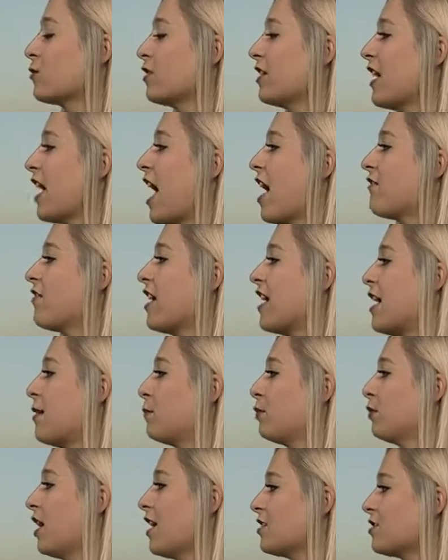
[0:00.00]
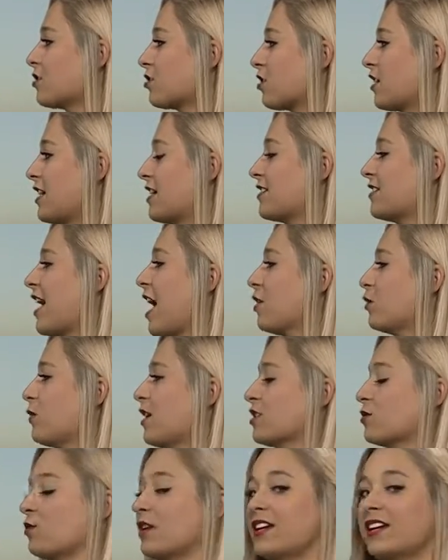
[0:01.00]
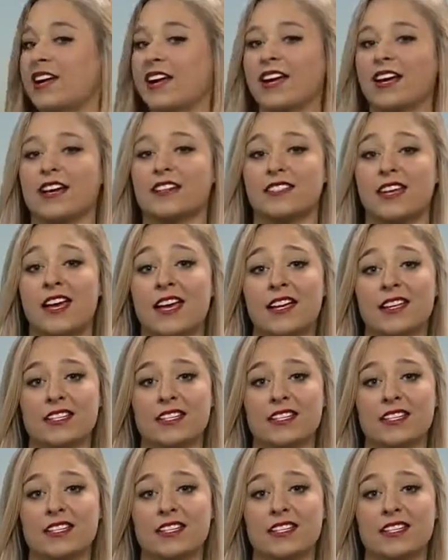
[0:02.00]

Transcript: and we have a blustery southwest wind hitting us